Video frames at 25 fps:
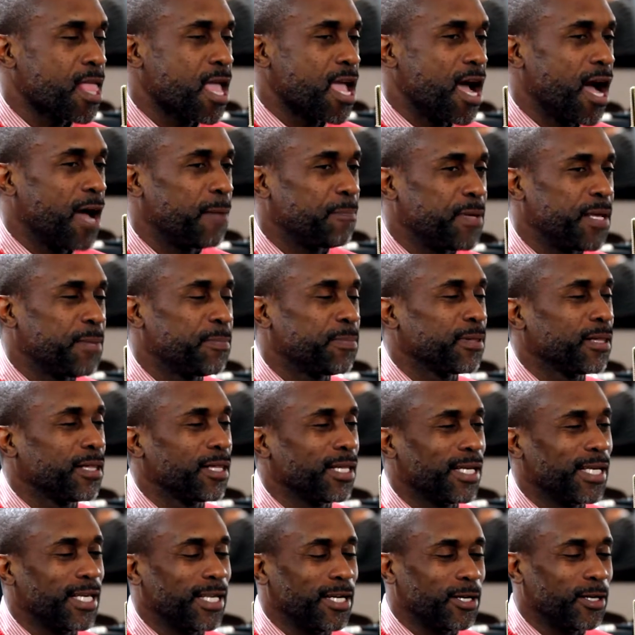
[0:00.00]
And people,
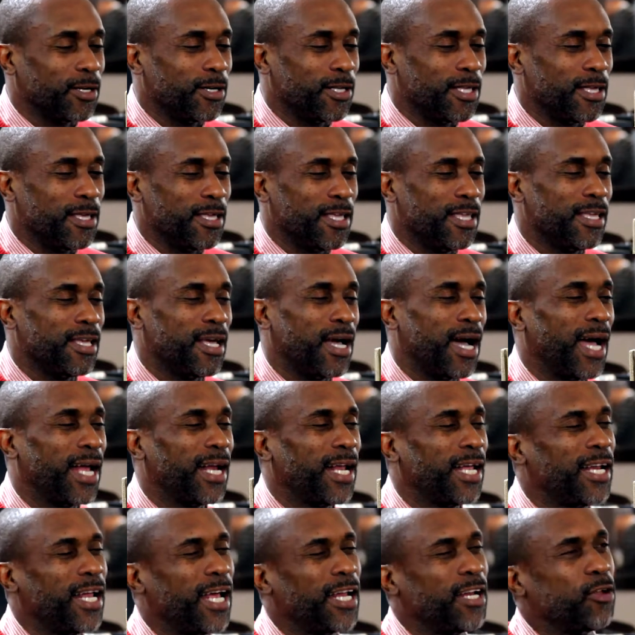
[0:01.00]

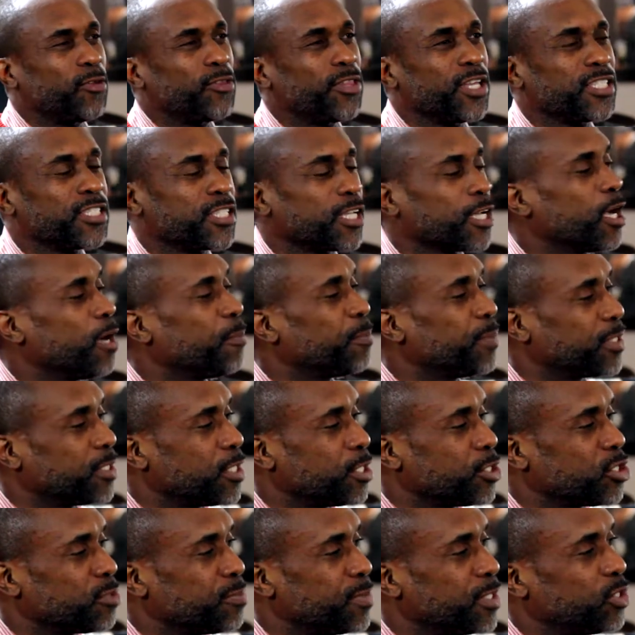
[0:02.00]
I don't think it's a
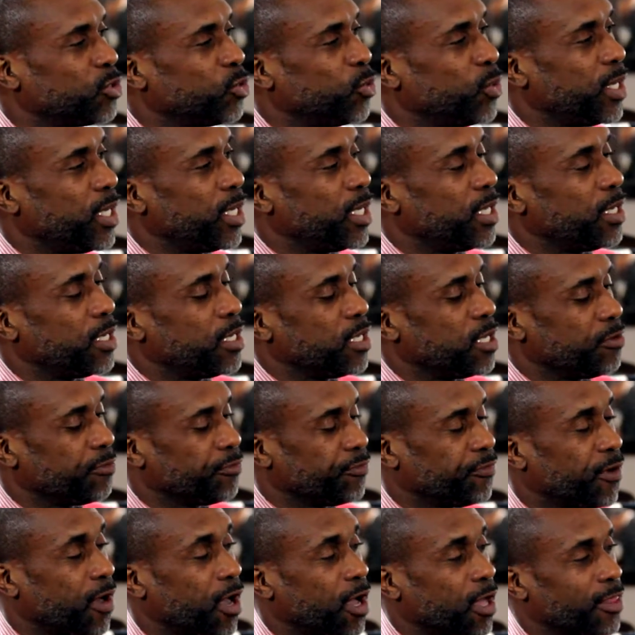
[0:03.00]
competition between your
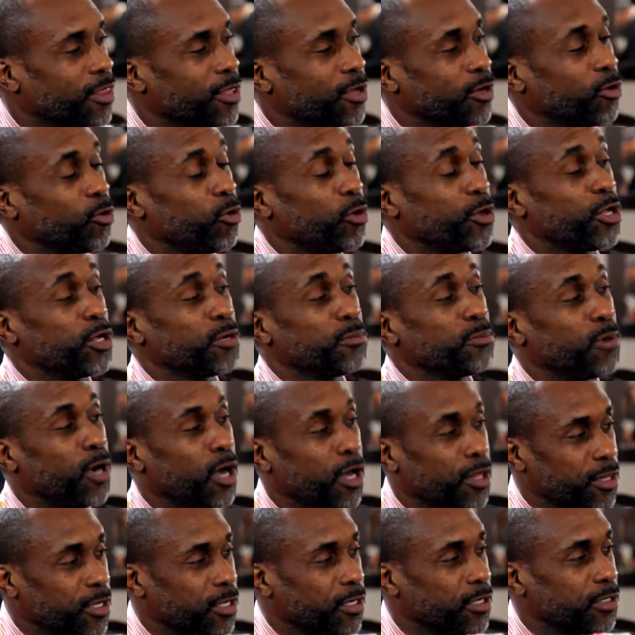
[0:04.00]
father or your
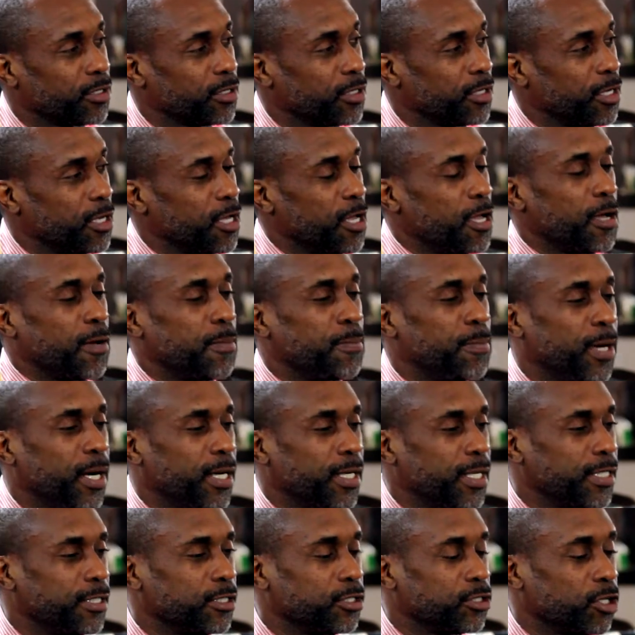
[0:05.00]
mother,
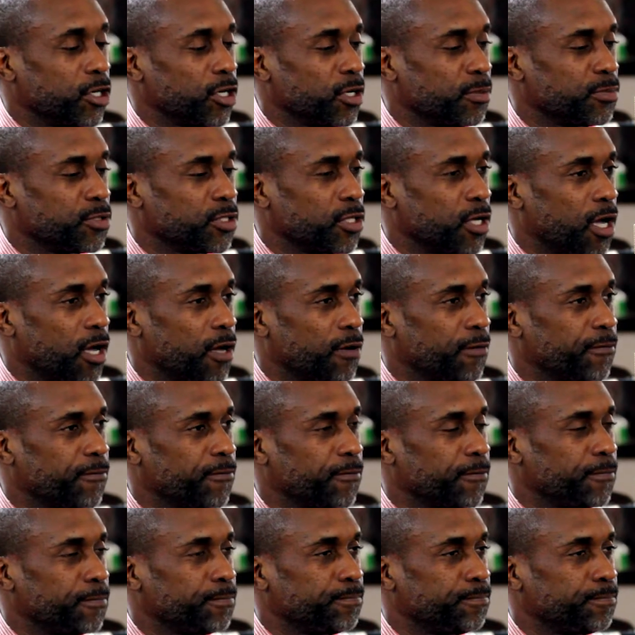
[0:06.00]
but in terms of